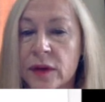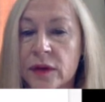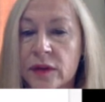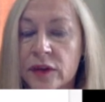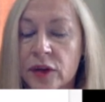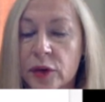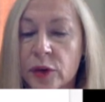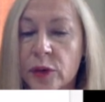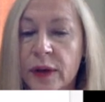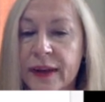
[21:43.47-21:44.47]

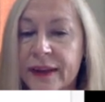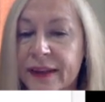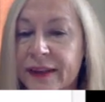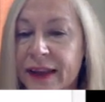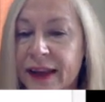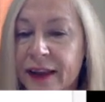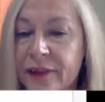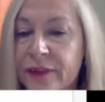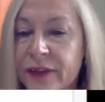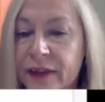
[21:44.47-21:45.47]
So, and then the
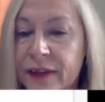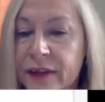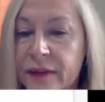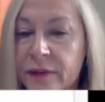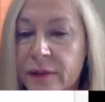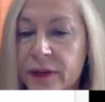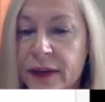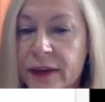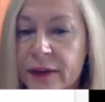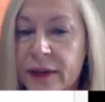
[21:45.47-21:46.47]
alpha, when
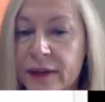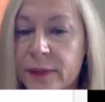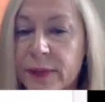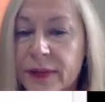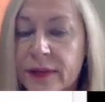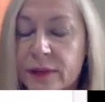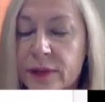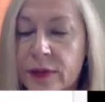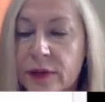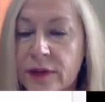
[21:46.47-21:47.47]
you estimate this
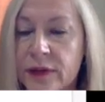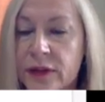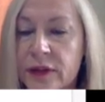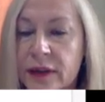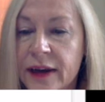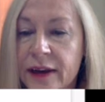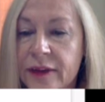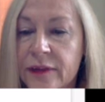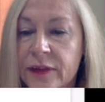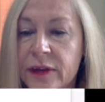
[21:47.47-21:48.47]
regression,
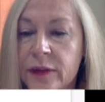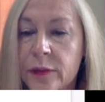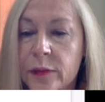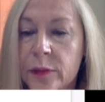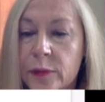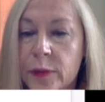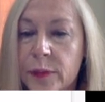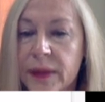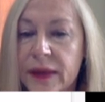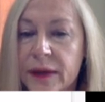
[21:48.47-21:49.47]
alpha will
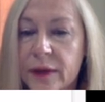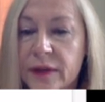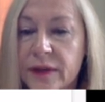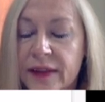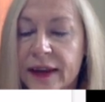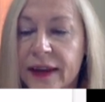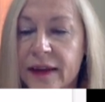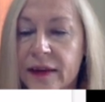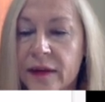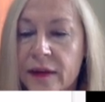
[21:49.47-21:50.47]
be equal to that.
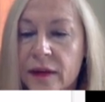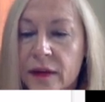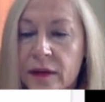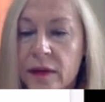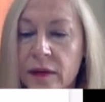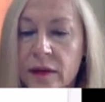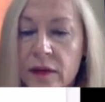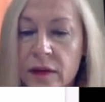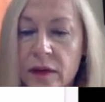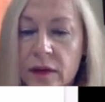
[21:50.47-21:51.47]

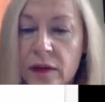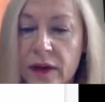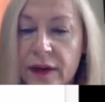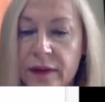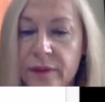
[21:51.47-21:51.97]
Okay.